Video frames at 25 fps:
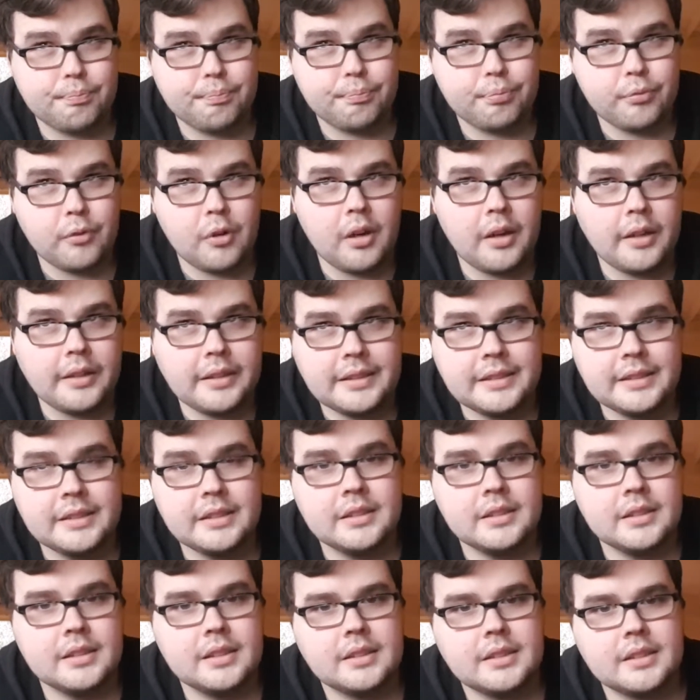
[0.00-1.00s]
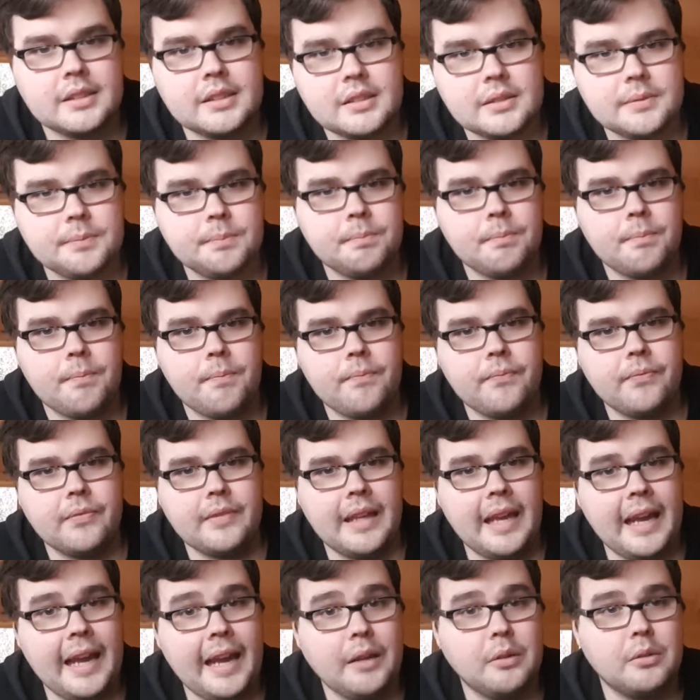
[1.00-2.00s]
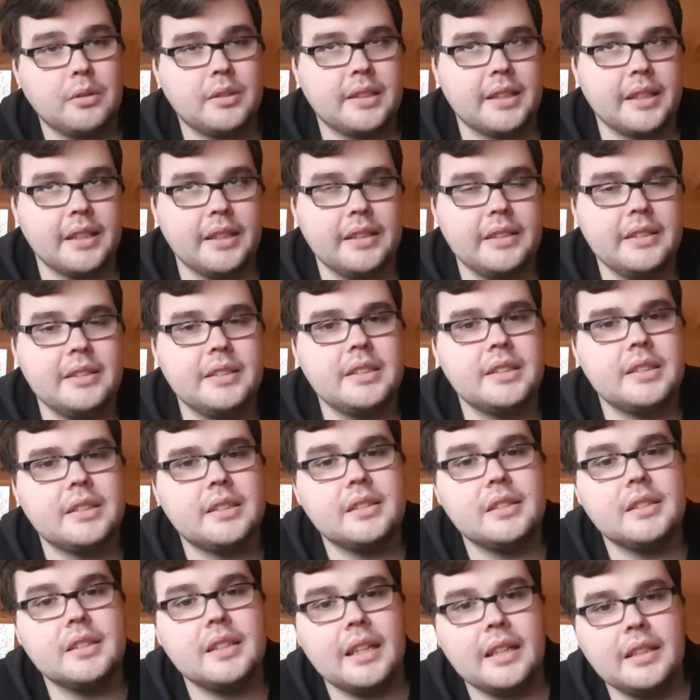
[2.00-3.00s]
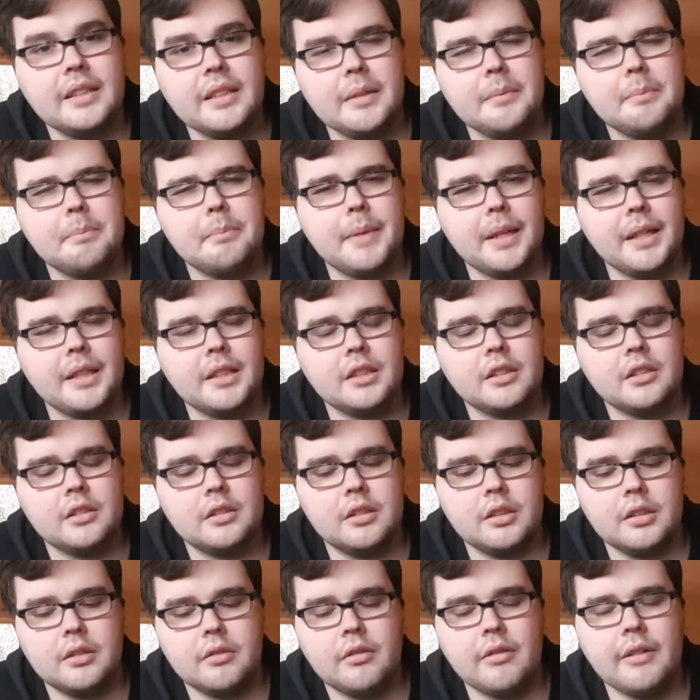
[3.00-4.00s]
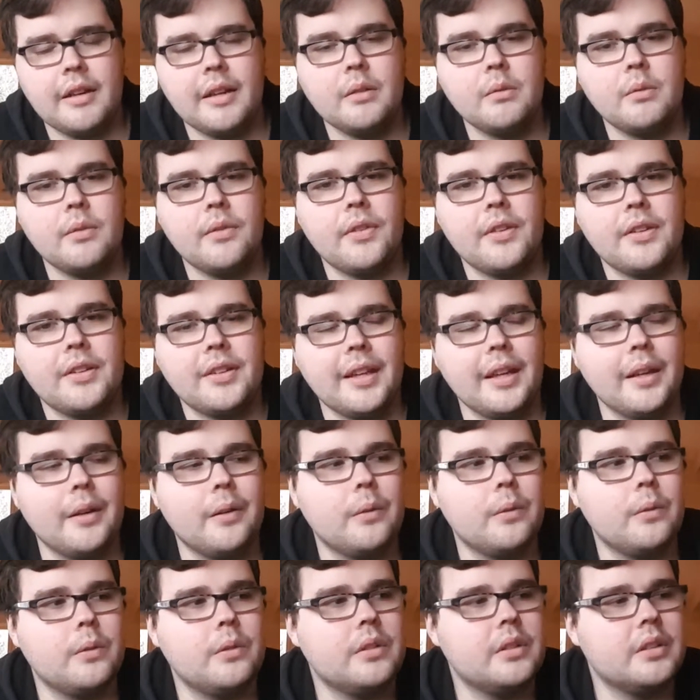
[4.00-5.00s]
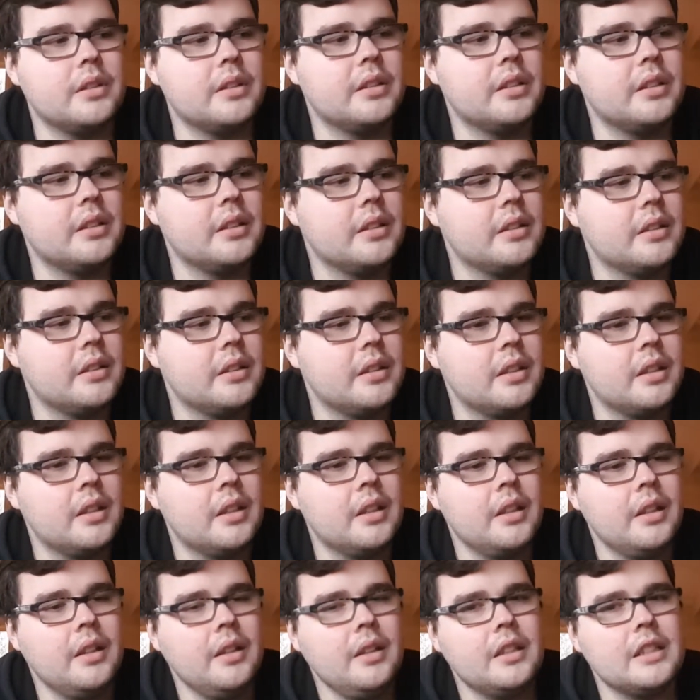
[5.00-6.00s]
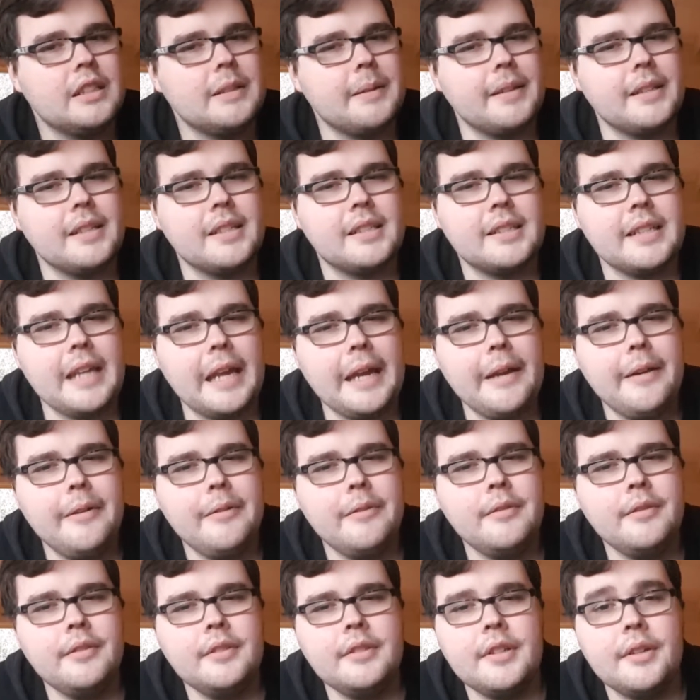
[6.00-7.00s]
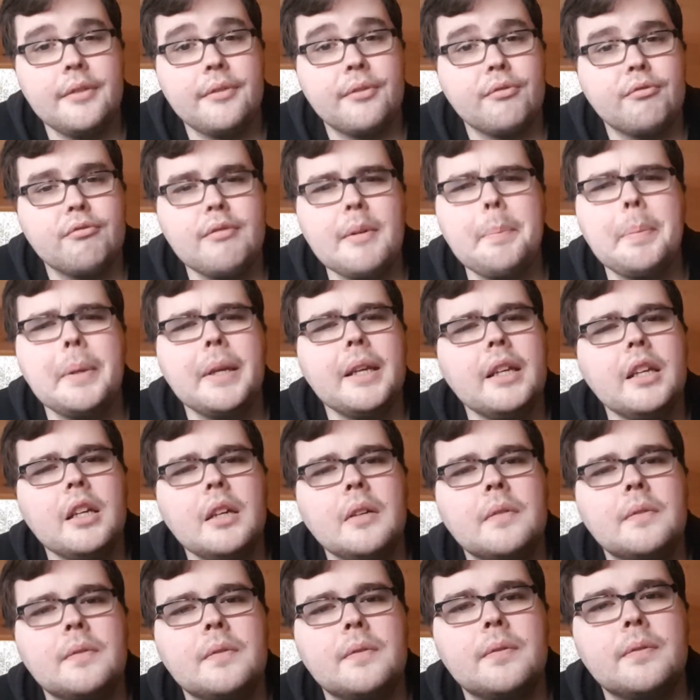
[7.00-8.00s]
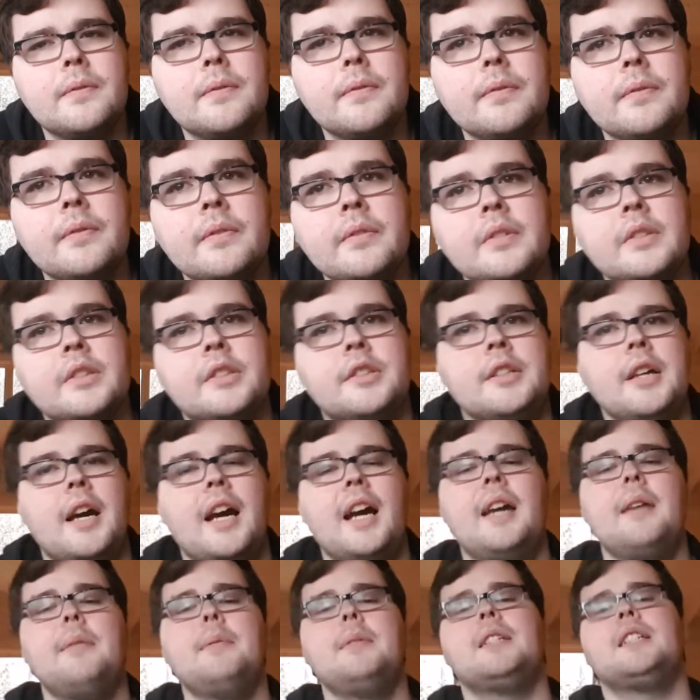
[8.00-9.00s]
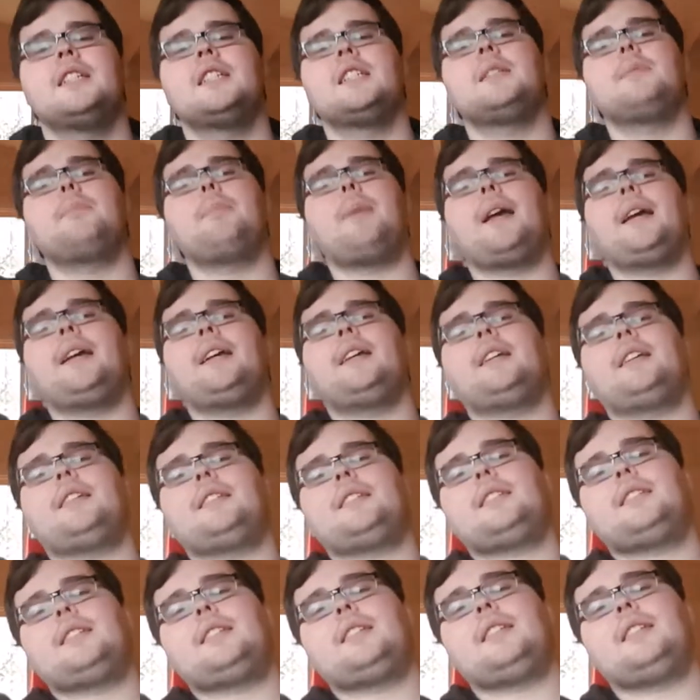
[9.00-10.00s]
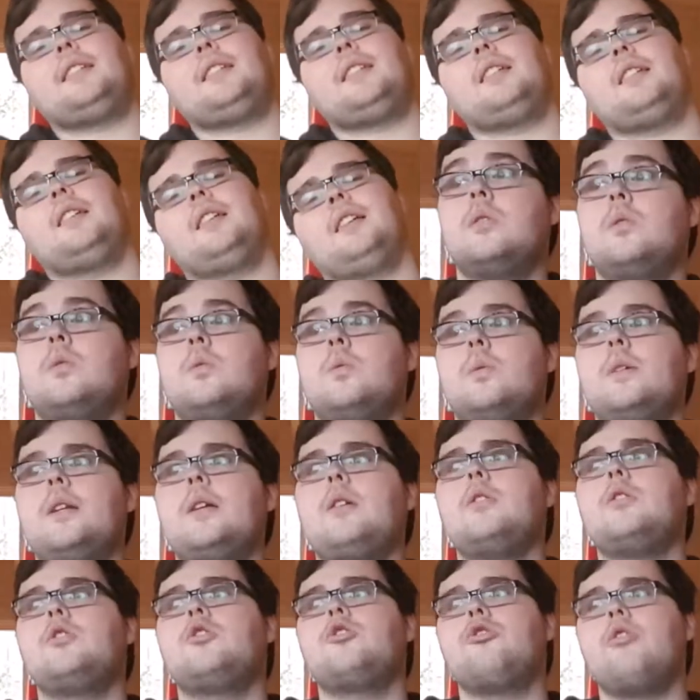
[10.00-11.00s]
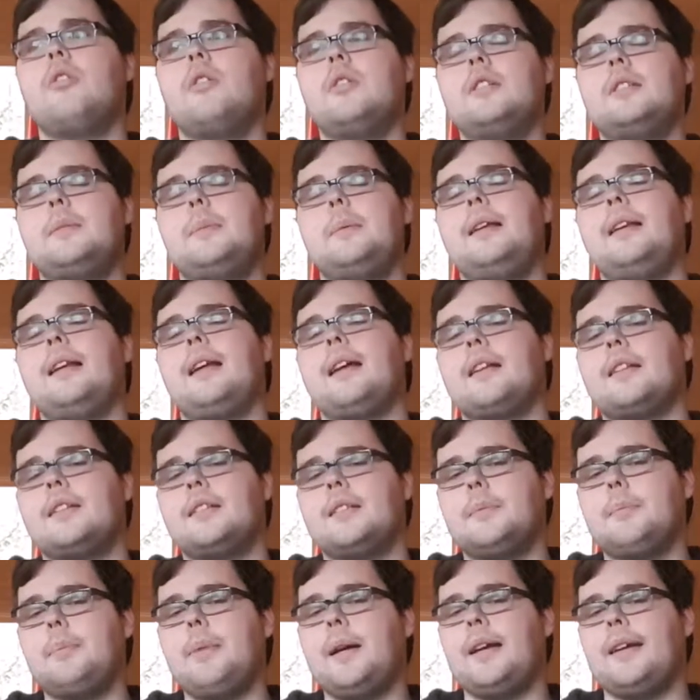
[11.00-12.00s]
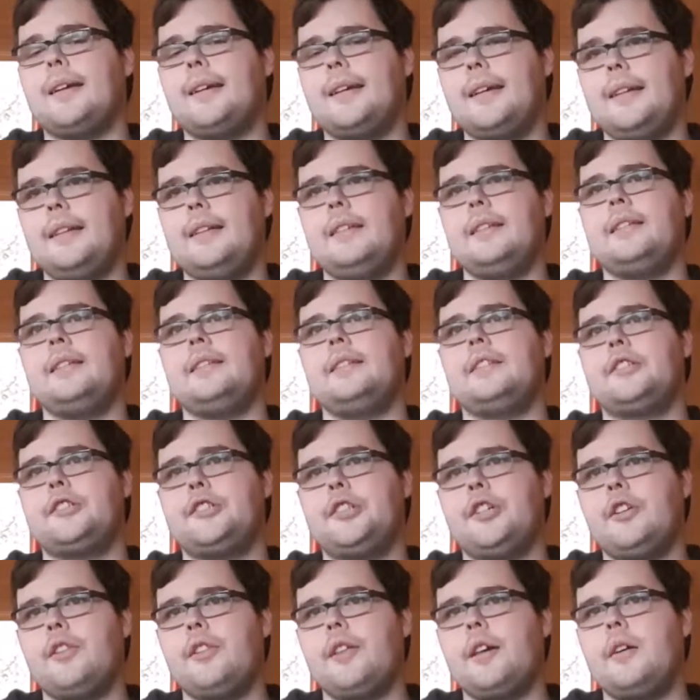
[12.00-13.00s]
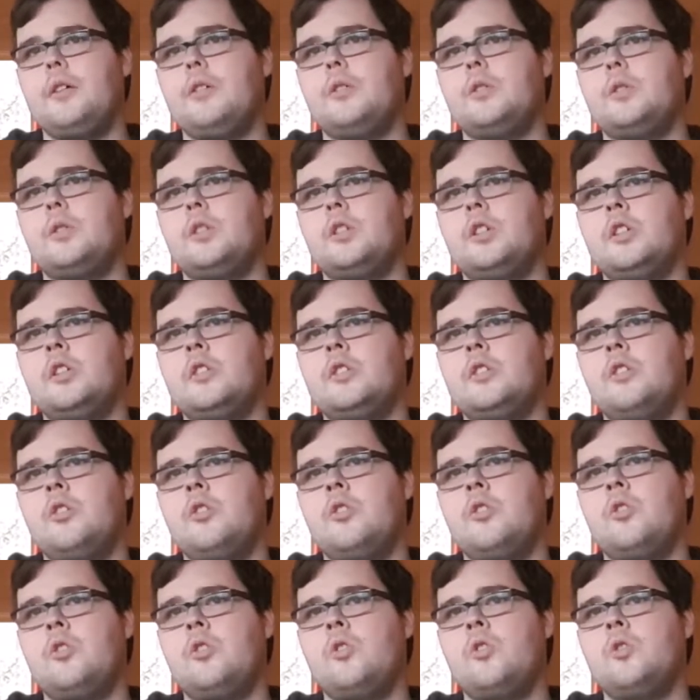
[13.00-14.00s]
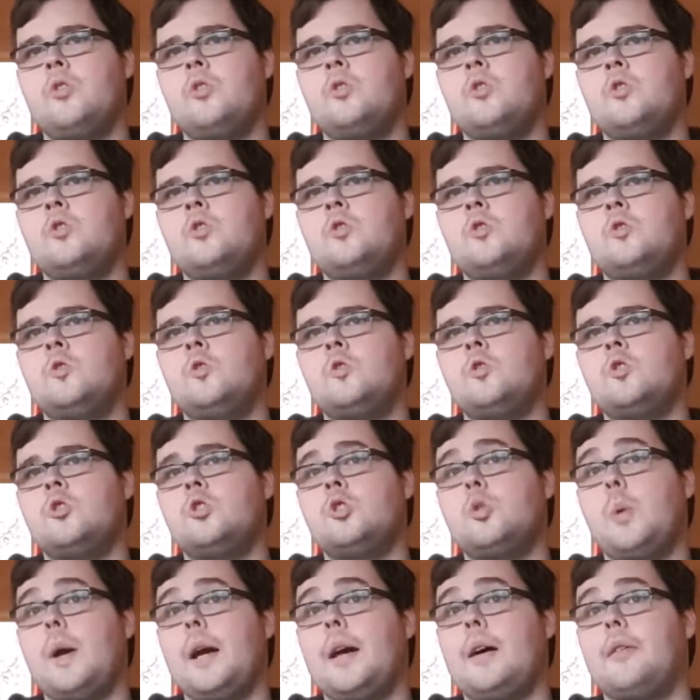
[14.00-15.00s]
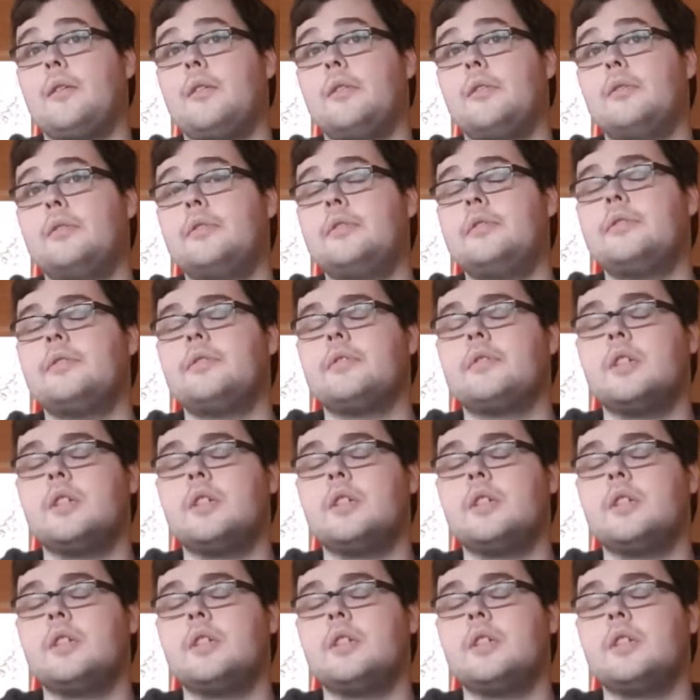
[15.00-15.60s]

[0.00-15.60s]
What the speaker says: Brian's house keys and then mixed around with the sound. It's like the sound of ripping of time and space. When I was trying to be an actor back in 2012,